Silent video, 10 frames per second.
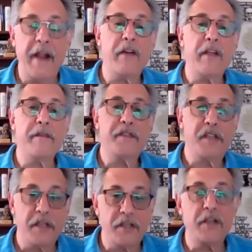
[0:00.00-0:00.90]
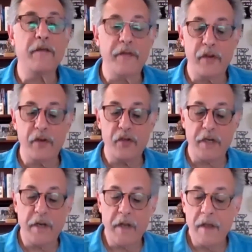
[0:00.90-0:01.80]
area of such
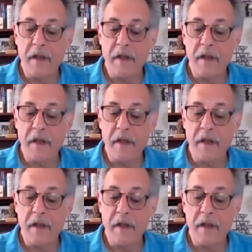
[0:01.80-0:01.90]
confusion.